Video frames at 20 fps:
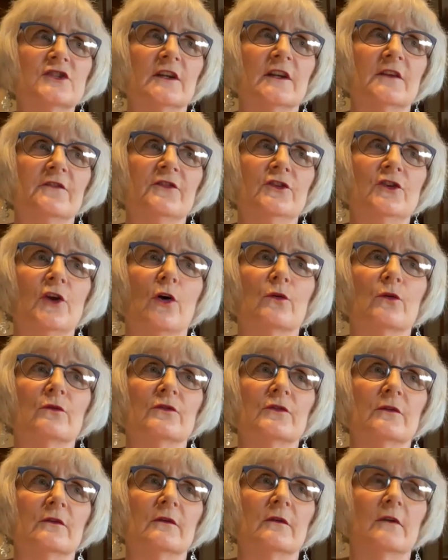And if you don't
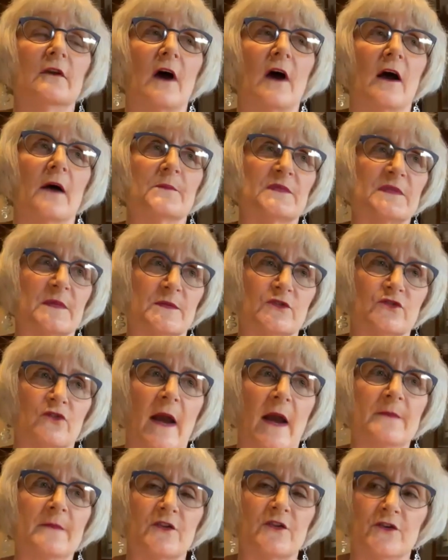uh,
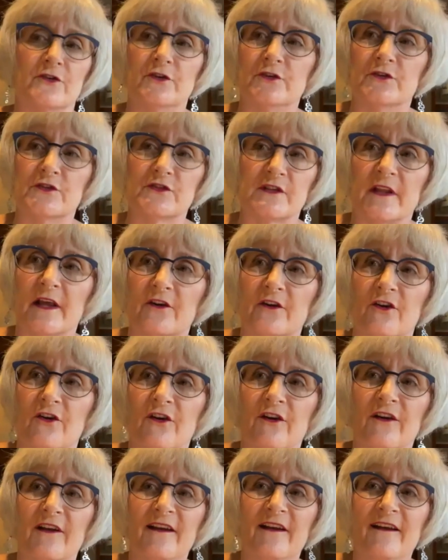subscribe to their newsletter,